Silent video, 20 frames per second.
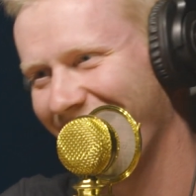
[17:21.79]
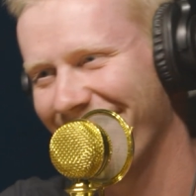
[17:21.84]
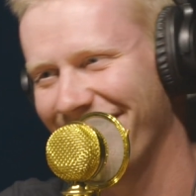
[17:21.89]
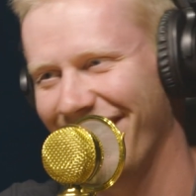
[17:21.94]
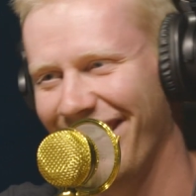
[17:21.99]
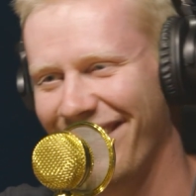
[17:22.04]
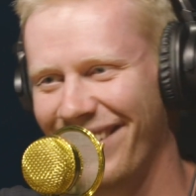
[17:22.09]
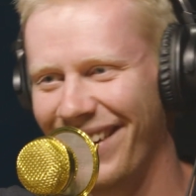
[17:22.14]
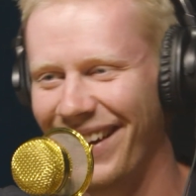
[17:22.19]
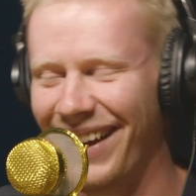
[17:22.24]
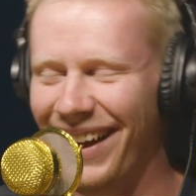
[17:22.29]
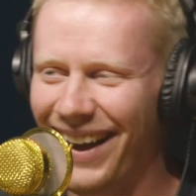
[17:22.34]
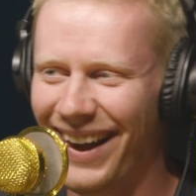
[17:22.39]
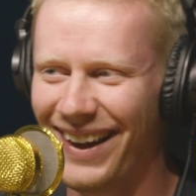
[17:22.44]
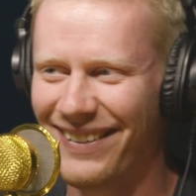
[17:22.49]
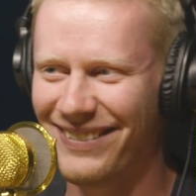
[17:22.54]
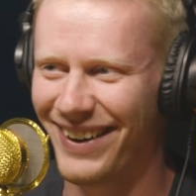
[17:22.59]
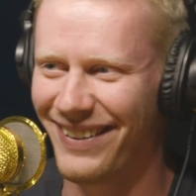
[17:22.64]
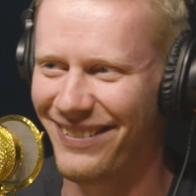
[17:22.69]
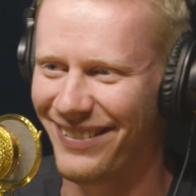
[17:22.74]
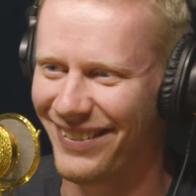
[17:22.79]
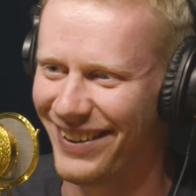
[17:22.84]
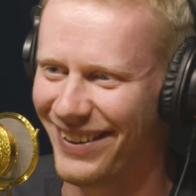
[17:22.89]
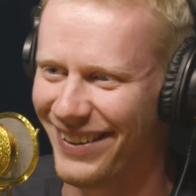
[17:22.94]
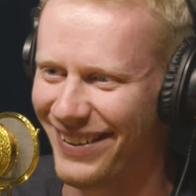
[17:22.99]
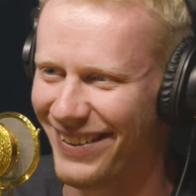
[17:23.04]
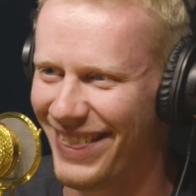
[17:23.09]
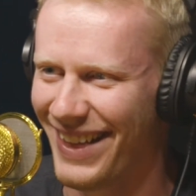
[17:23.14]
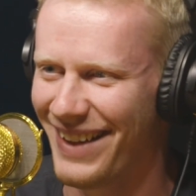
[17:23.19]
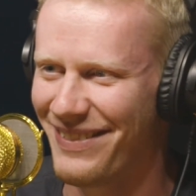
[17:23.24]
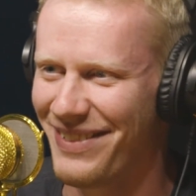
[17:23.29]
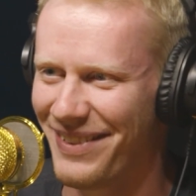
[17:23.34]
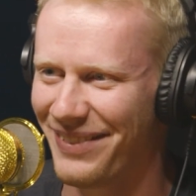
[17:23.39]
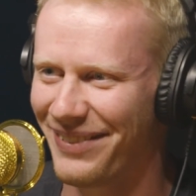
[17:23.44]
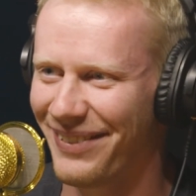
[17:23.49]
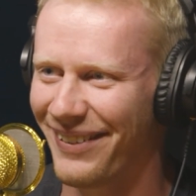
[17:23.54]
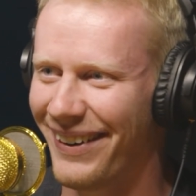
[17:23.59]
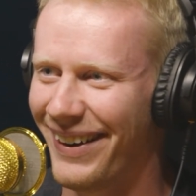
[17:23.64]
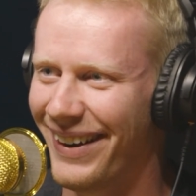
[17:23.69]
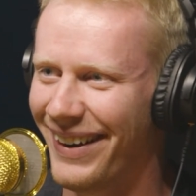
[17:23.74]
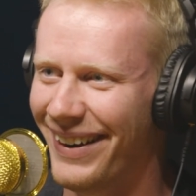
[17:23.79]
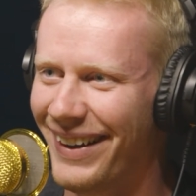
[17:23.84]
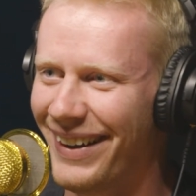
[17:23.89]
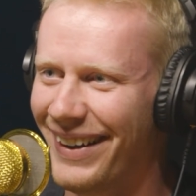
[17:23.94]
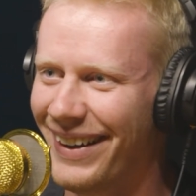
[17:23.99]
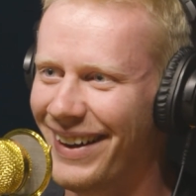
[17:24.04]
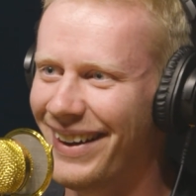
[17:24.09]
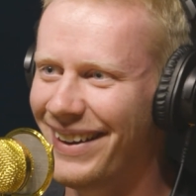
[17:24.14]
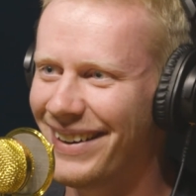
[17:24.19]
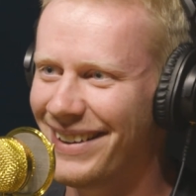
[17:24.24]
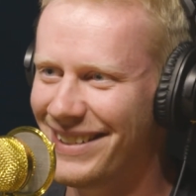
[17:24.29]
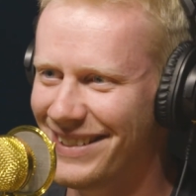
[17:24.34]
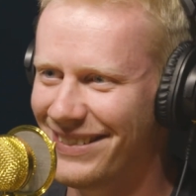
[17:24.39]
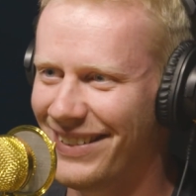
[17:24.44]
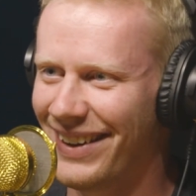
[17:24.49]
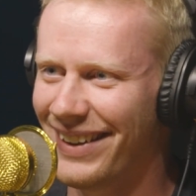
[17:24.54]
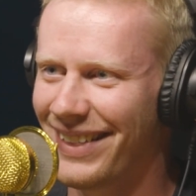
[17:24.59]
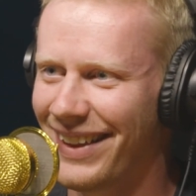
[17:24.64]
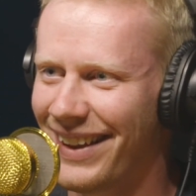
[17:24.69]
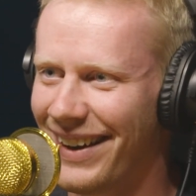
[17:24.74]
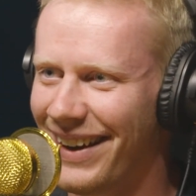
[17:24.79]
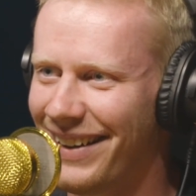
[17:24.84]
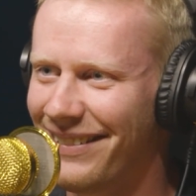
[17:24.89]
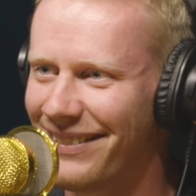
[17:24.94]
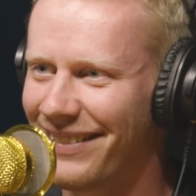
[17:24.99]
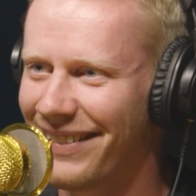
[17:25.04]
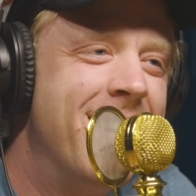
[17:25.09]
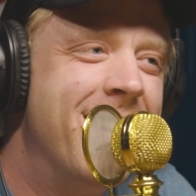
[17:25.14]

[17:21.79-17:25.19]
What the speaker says: I've never heard that before. Did you make that up?